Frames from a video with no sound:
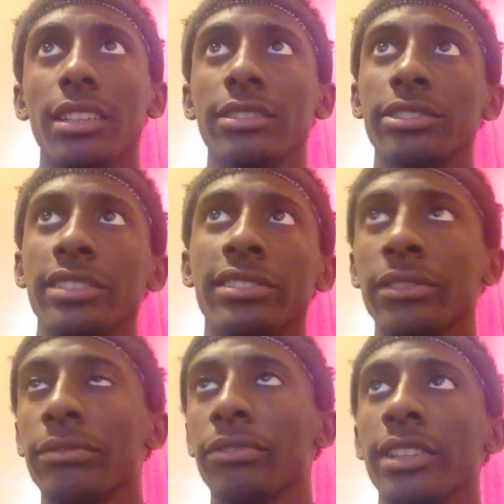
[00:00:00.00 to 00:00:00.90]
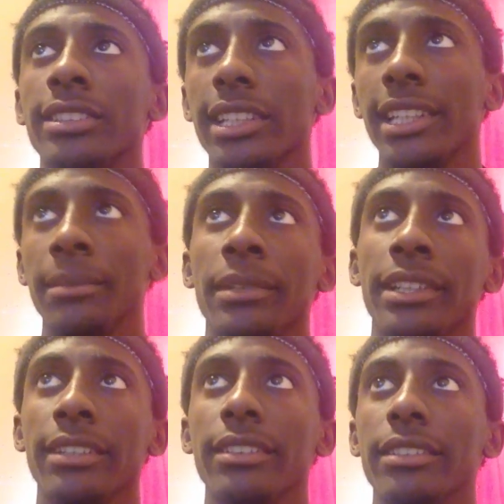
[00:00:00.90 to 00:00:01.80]
Chris Confronts,
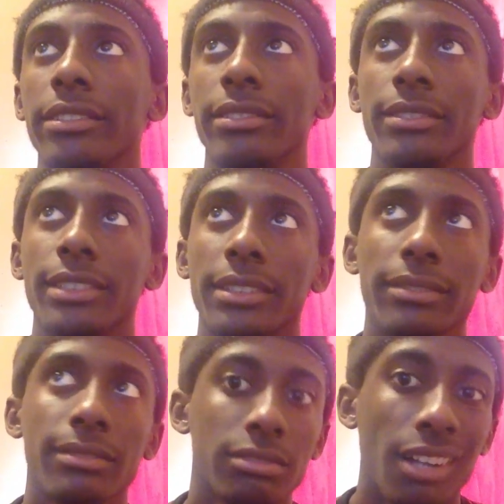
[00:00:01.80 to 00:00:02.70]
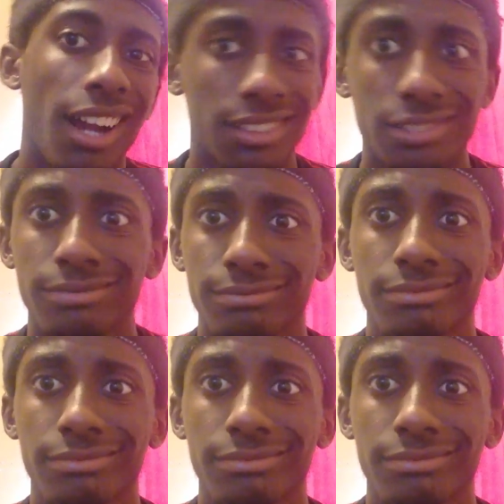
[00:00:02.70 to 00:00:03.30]
Immate, Rock.